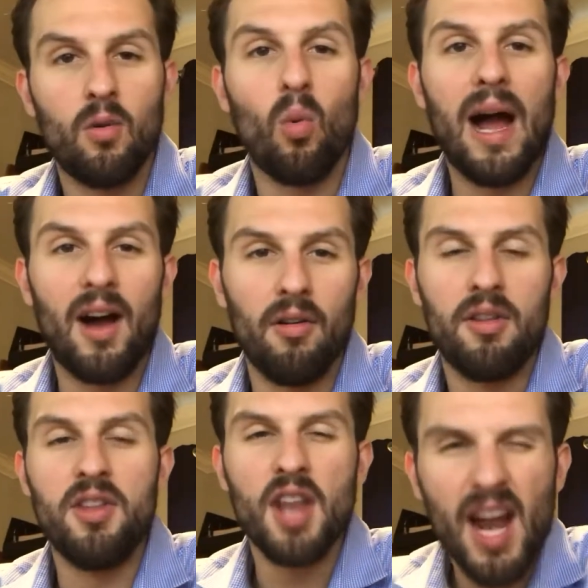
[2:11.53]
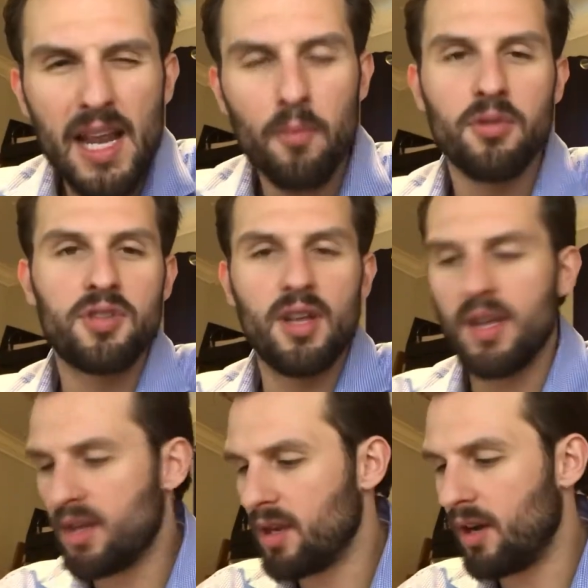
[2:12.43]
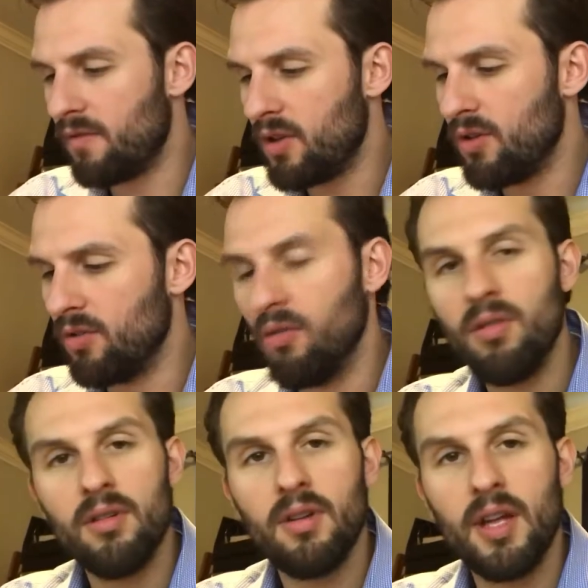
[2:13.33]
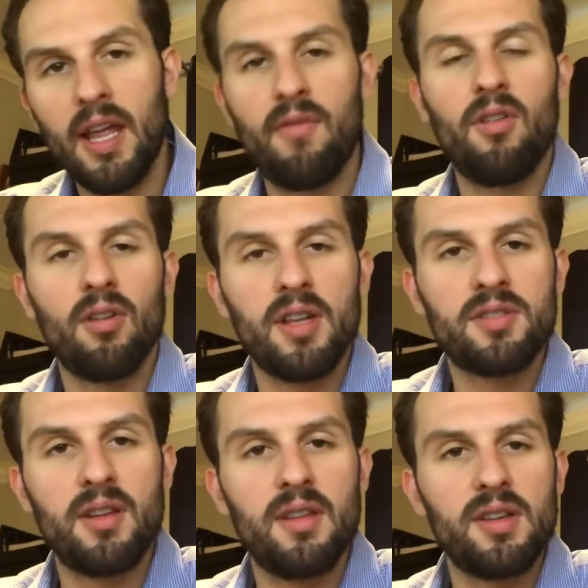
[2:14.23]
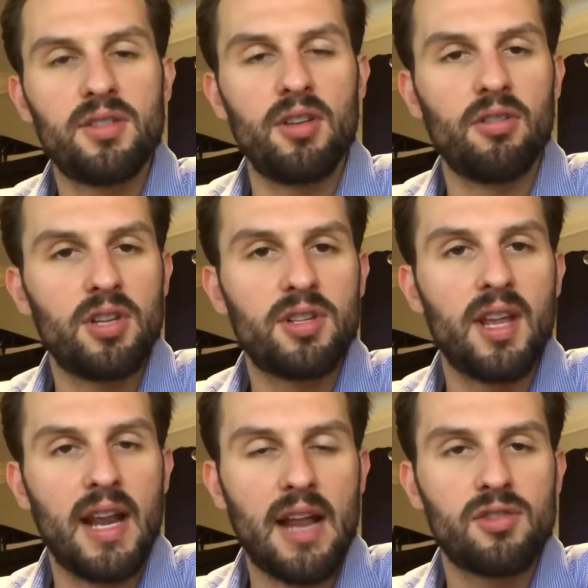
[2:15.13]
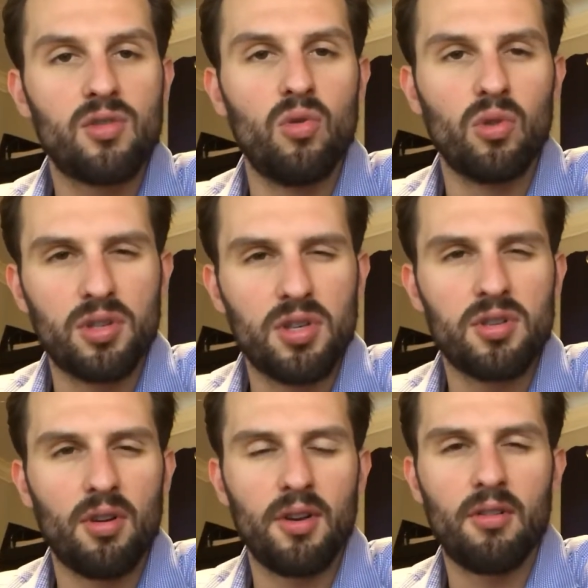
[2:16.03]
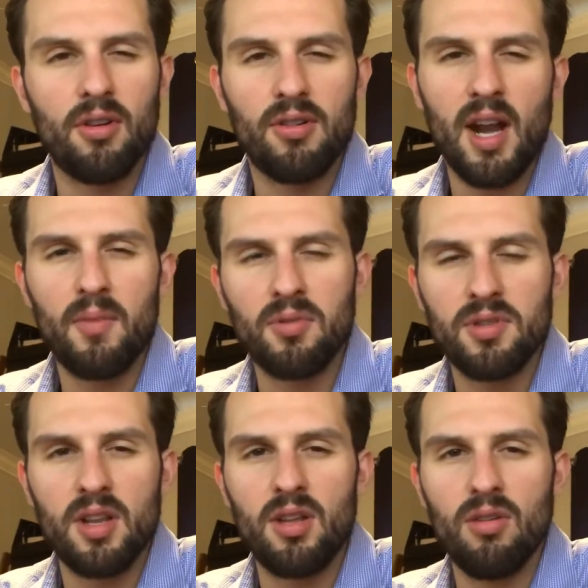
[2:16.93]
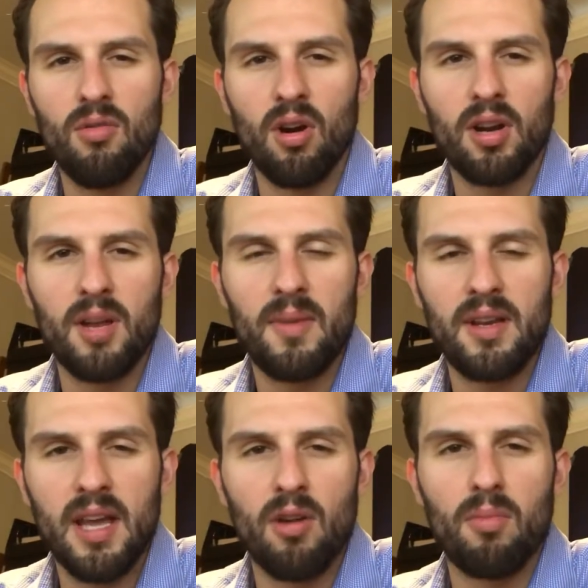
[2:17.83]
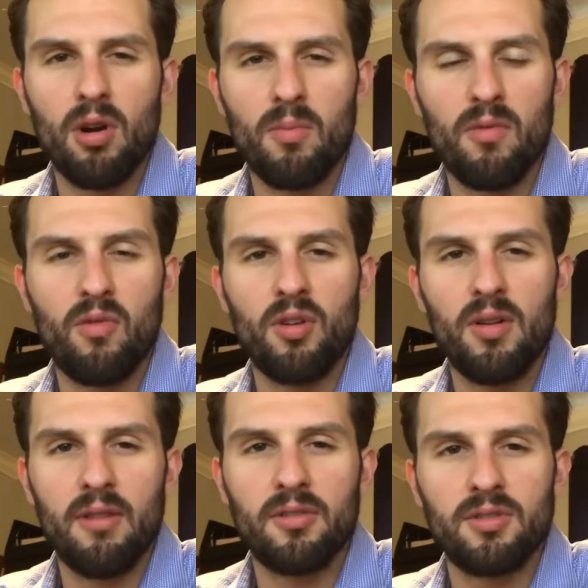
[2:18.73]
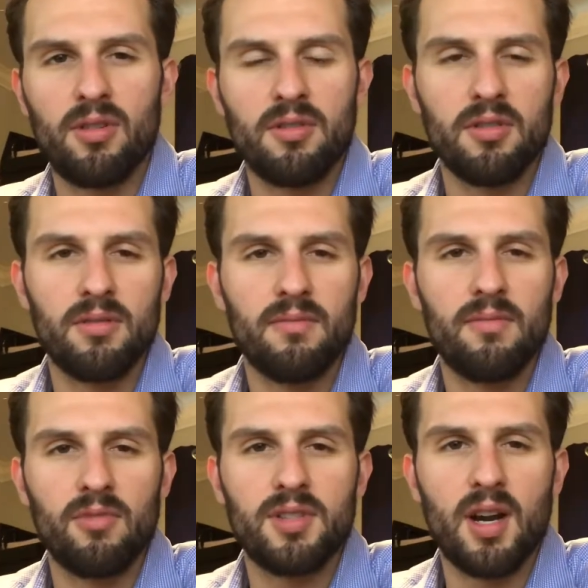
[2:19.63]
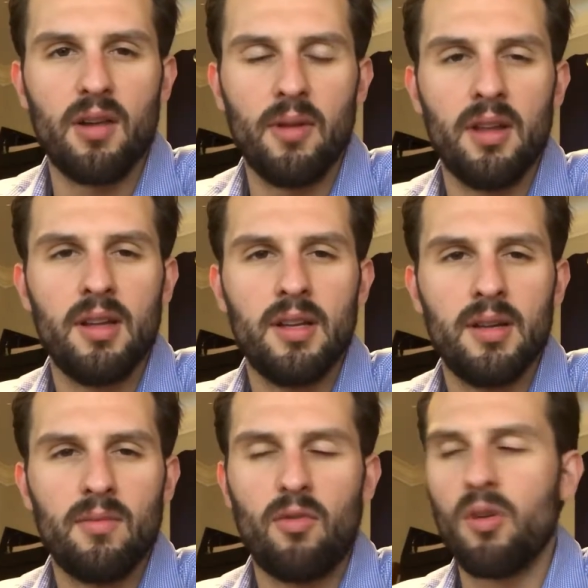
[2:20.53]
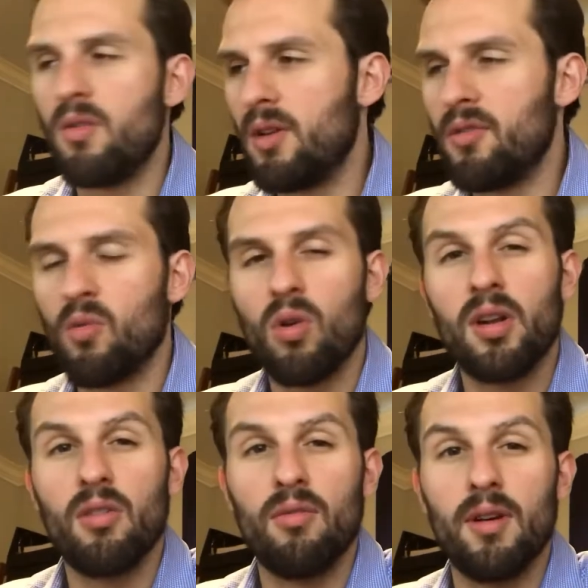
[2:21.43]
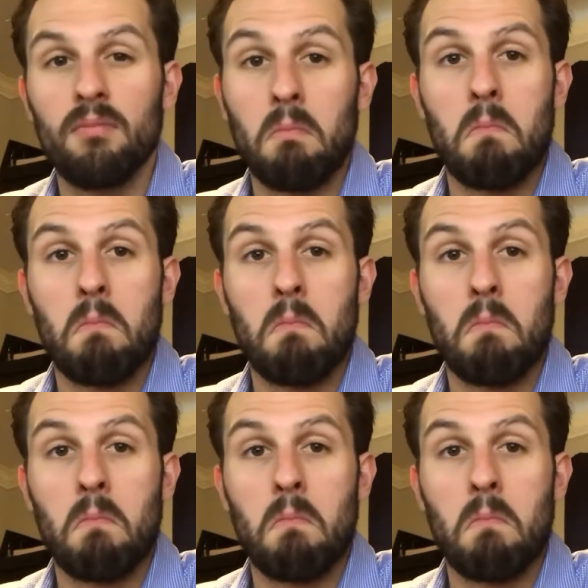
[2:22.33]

Wow. 90% of you, if you're listening to this and you're just getting out of school or just starting your career, 90% of you are going to be dead or broke before you ever draw on your retirement, before you end your working career.